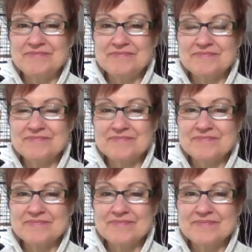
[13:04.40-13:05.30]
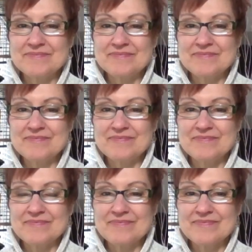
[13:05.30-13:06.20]

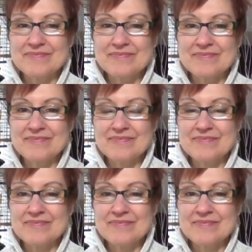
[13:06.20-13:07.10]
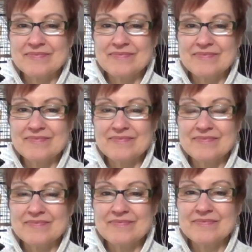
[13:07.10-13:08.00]

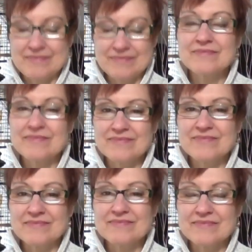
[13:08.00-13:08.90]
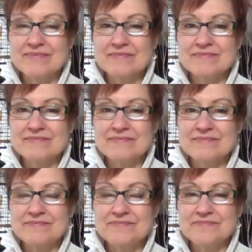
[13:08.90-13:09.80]

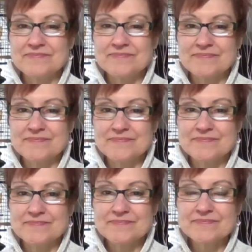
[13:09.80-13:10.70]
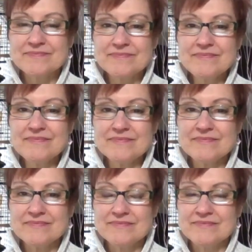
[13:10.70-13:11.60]

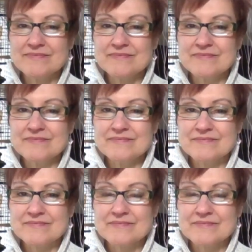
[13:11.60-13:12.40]
This person isn't speaking.